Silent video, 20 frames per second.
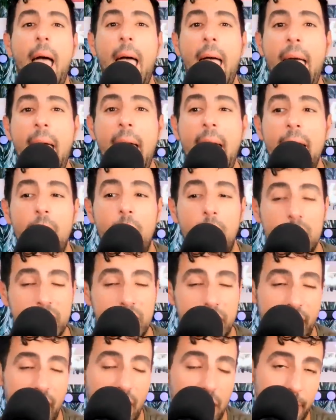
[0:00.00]
And
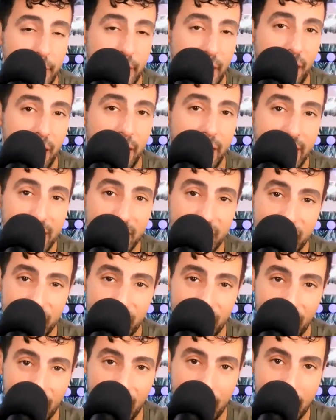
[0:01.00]
also follow me on
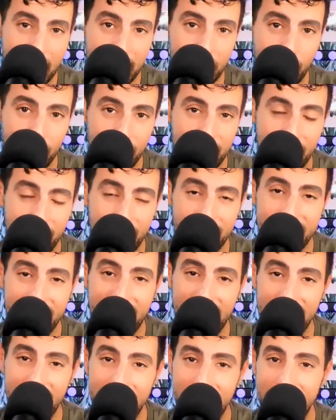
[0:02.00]
Instagram at Georgio
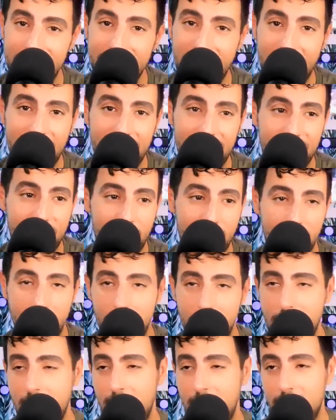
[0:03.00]
Says, because I share
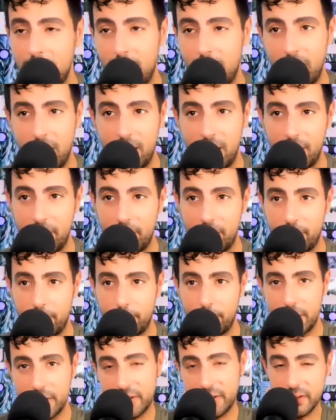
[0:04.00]
a lot of
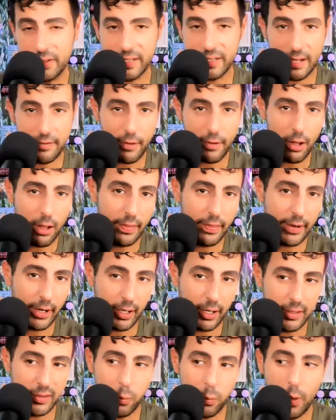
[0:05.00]
personal stuff on
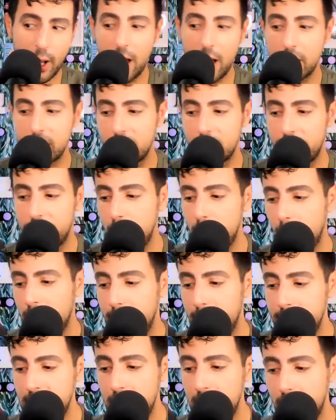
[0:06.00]
there as well. So if you
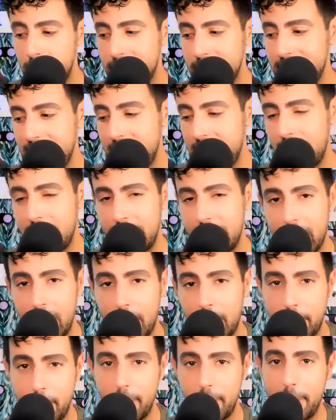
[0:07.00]
want to be nosy and
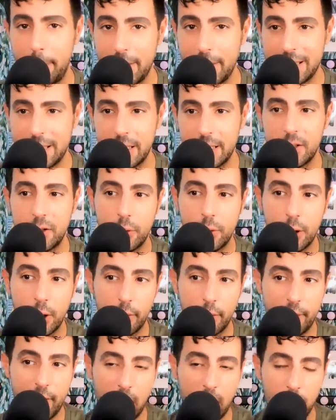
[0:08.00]
get up in my business, you
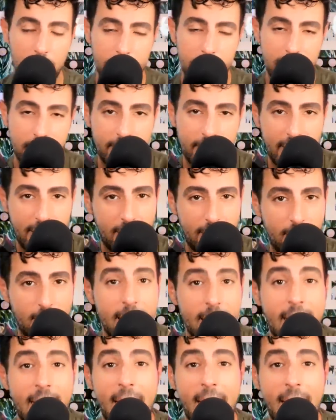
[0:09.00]
can follow me there.